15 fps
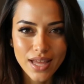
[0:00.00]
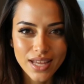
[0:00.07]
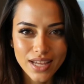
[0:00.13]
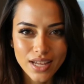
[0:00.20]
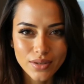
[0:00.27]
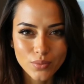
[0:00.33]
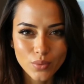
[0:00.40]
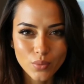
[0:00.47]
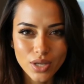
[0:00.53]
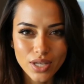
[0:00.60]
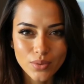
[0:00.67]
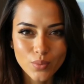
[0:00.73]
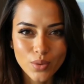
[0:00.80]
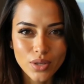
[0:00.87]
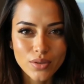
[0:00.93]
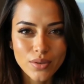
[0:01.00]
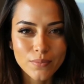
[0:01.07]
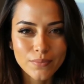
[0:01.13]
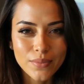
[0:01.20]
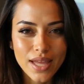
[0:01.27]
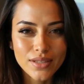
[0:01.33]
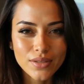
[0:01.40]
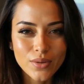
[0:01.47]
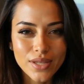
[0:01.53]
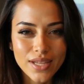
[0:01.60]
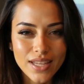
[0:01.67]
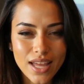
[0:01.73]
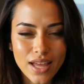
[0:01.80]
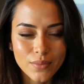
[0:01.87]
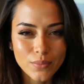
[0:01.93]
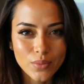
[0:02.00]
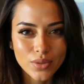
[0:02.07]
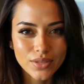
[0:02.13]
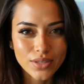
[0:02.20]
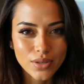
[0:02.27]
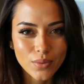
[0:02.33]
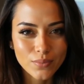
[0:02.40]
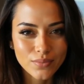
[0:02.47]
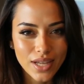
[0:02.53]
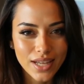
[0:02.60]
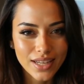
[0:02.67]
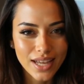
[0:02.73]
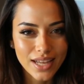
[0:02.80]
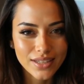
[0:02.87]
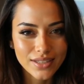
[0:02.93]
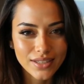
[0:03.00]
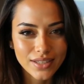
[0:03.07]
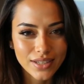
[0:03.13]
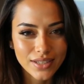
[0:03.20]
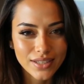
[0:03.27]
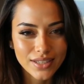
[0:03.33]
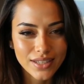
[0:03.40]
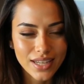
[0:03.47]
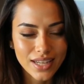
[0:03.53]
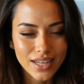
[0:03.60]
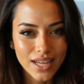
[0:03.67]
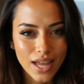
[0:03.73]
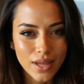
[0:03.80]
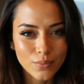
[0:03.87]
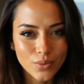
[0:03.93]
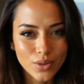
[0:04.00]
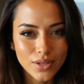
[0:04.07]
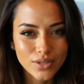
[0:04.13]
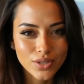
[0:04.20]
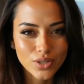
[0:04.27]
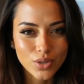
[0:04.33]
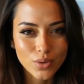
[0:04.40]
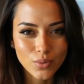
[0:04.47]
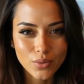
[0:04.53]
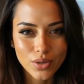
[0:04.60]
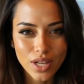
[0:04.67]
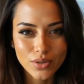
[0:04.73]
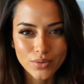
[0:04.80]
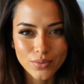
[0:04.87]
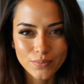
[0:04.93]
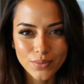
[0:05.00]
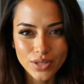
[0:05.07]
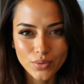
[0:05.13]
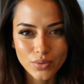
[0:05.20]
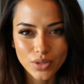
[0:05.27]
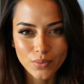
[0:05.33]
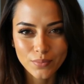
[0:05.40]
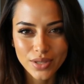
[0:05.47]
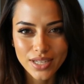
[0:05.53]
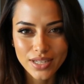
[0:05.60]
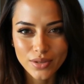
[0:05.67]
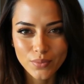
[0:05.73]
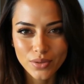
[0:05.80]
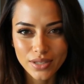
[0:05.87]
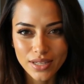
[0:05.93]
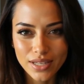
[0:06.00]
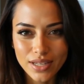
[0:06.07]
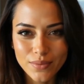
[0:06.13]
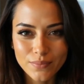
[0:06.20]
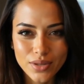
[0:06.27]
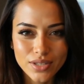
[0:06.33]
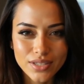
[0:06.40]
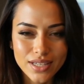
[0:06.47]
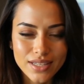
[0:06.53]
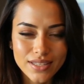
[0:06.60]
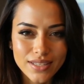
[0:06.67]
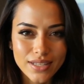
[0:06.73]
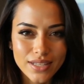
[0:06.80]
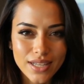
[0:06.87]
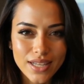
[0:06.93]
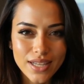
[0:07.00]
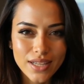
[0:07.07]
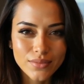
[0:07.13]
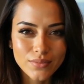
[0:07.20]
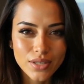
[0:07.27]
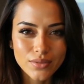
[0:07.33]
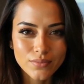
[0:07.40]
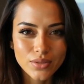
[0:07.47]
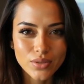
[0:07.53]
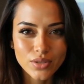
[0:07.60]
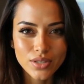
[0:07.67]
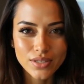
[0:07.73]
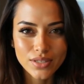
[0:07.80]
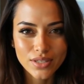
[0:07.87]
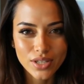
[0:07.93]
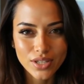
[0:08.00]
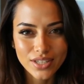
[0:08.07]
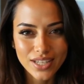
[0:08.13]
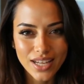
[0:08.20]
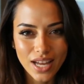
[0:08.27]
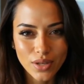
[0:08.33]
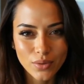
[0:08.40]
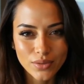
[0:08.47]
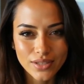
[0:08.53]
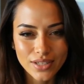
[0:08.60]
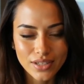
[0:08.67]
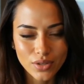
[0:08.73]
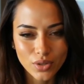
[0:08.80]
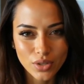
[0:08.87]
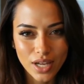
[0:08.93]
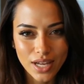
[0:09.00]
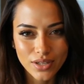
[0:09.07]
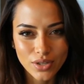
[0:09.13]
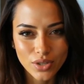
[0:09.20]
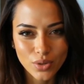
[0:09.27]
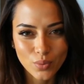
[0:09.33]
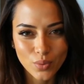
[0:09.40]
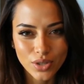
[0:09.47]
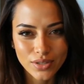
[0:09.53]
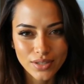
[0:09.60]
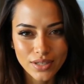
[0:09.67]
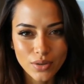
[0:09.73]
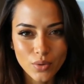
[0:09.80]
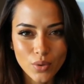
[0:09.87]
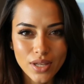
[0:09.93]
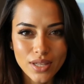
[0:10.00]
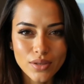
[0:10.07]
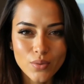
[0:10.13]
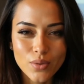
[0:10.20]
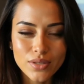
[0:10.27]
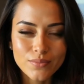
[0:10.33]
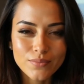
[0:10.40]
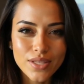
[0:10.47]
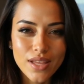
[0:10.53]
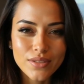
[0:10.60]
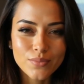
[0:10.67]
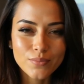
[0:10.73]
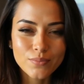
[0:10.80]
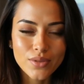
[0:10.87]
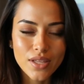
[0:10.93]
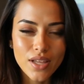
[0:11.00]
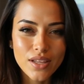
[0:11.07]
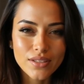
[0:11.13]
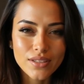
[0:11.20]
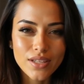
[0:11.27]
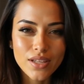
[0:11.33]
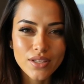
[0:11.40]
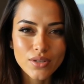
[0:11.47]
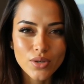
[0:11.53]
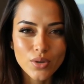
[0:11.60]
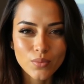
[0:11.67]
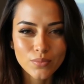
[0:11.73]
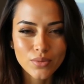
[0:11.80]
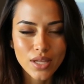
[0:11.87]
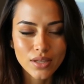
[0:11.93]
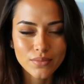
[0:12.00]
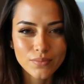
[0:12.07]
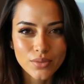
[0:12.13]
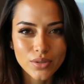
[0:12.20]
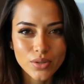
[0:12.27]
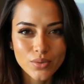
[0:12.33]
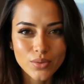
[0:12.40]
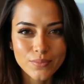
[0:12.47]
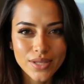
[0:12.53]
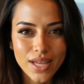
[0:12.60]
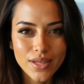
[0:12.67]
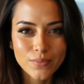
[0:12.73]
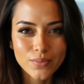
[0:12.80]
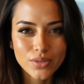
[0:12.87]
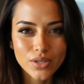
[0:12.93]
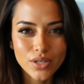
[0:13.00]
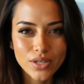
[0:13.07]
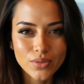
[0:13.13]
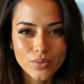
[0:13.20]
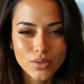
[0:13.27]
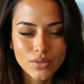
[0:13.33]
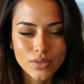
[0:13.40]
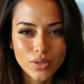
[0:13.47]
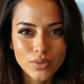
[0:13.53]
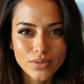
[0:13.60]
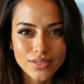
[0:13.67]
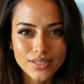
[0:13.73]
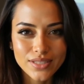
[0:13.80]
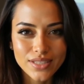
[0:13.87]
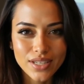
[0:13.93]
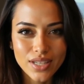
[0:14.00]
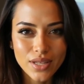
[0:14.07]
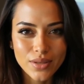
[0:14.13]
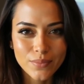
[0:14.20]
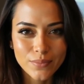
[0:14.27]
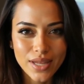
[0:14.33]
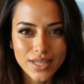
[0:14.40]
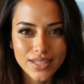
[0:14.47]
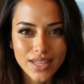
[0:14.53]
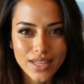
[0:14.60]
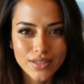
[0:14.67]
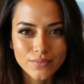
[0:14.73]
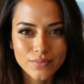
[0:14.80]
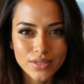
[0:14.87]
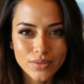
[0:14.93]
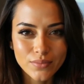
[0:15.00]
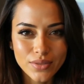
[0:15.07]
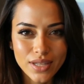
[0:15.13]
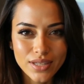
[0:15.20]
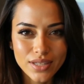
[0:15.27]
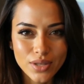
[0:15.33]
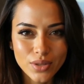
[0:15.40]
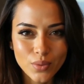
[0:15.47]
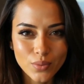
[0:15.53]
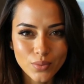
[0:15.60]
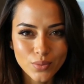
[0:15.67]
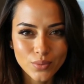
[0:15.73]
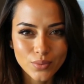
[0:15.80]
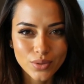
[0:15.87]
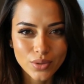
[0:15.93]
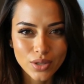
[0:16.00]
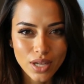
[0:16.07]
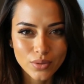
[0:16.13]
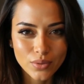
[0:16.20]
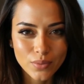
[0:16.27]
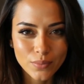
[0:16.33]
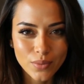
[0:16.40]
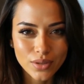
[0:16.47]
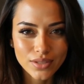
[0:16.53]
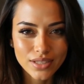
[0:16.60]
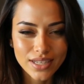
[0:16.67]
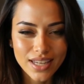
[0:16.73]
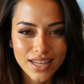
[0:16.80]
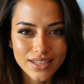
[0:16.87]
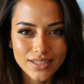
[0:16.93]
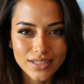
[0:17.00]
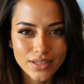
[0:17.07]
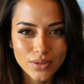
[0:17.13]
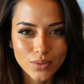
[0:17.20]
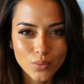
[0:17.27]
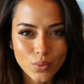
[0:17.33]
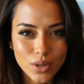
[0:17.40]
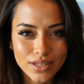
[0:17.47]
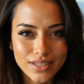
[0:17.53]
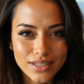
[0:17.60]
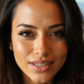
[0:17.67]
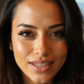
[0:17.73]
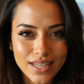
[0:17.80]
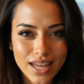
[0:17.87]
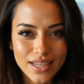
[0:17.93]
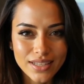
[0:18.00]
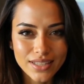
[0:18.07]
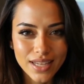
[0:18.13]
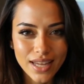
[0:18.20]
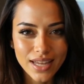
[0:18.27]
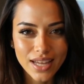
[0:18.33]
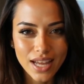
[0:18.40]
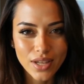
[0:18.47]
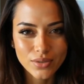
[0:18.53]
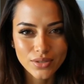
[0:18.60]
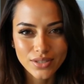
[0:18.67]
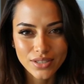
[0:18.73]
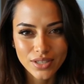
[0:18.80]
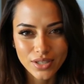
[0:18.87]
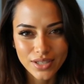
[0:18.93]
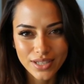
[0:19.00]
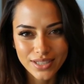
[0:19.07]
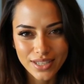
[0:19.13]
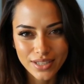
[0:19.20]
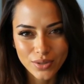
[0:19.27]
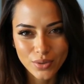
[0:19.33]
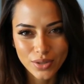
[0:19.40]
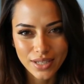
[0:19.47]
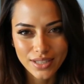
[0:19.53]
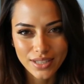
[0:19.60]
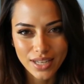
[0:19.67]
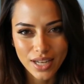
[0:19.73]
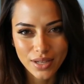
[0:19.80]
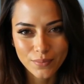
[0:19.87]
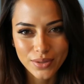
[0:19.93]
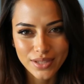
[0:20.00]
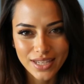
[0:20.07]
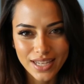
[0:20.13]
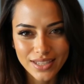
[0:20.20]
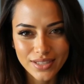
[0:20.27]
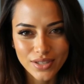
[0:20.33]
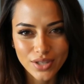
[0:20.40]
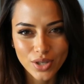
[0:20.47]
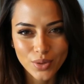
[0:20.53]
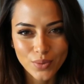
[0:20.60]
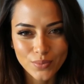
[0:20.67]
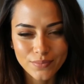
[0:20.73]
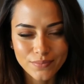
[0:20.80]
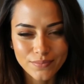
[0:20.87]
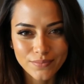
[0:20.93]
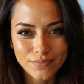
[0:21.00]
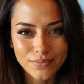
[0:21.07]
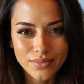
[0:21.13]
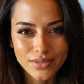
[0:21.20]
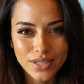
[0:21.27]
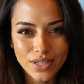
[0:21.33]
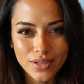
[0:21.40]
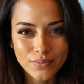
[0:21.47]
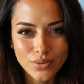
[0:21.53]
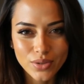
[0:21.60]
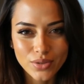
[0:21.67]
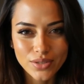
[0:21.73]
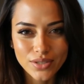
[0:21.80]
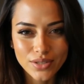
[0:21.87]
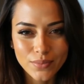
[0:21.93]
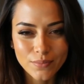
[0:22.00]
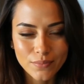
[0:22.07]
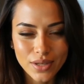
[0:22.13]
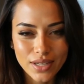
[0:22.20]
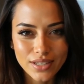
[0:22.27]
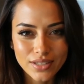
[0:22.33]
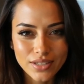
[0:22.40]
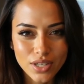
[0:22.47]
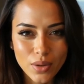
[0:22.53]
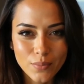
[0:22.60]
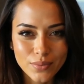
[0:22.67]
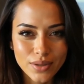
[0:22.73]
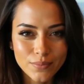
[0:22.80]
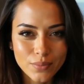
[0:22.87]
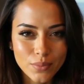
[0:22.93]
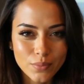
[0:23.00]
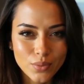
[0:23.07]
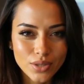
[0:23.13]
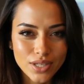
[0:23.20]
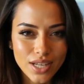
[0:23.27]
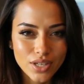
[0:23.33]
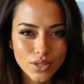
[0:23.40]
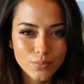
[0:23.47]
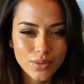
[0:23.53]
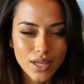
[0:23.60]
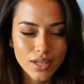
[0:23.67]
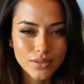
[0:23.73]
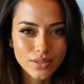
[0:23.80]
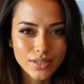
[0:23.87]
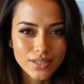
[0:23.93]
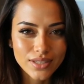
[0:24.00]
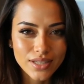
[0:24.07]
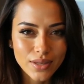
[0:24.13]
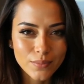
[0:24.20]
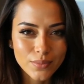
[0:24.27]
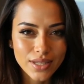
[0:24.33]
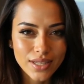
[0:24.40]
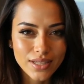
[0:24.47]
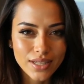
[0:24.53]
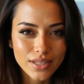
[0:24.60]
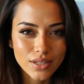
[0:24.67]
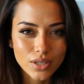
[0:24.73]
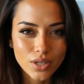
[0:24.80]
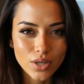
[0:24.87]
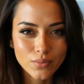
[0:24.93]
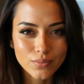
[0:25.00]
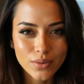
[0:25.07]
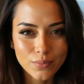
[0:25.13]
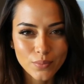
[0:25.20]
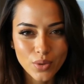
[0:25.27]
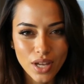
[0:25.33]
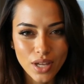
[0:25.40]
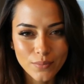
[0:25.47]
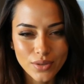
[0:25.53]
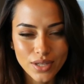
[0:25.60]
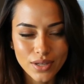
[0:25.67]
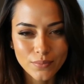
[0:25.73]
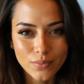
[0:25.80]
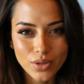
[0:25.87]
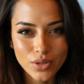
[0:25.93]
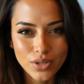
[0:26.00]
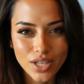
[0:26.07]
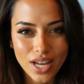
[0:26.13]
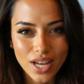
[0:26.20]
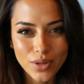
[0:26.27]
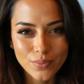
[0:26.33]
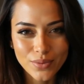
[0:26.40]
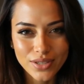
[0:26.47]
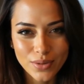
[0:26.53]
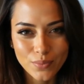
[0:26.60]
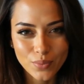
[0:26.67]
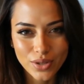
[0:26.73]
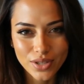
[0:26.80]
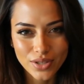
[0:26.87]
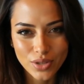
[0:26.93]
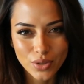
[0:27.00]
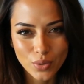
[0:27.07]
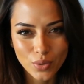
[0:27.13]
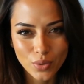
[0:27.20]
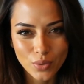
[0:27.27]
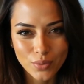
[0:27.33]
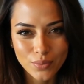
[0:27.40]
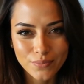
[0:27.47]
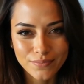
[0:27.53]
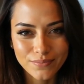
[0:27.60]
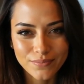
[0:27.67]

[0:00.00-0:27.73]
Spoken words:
Hey everyone, welcome back to AI Personal Finance. Today, I'm going to show you how to make real money with an email list. Even if you're just starting out, this strategy works in 2025 and beyond. No fluff, no spam, just results. By the end of this video, you'll know how to build a list, what to send, and how to turn it into income. Let's go. First, pick a topic people care about, something that solves a problem or helps them reach a goal.